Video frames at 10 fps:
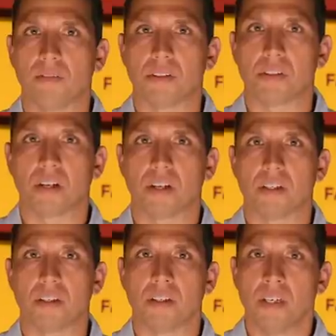of a
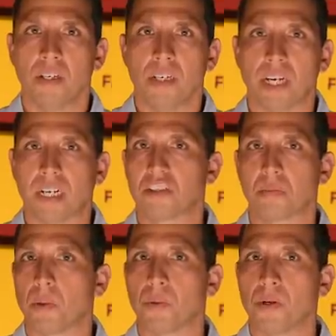sudden
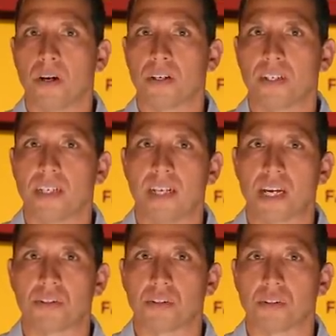exploded onto the
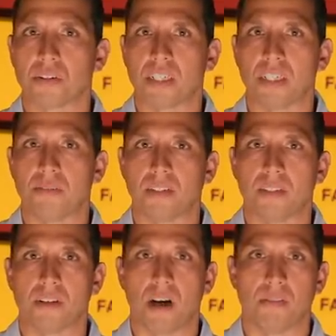national scene.
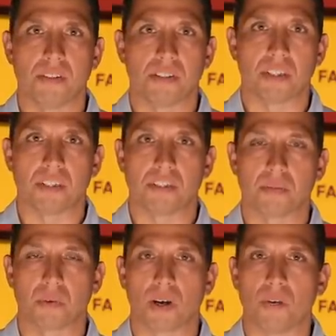And obviously
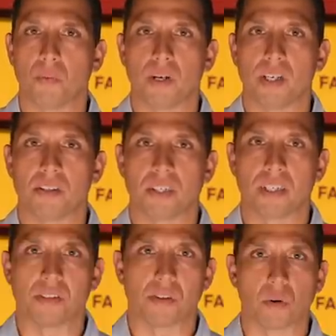some great wins
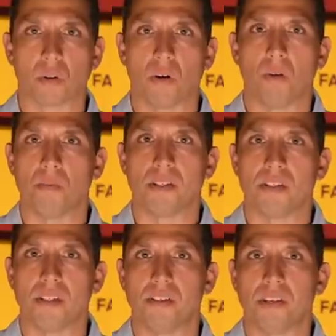against Oklahoma and
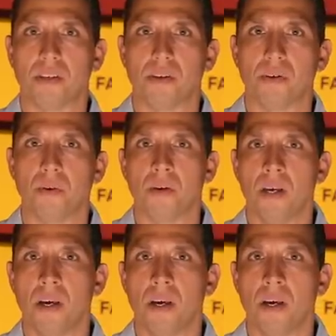TCU.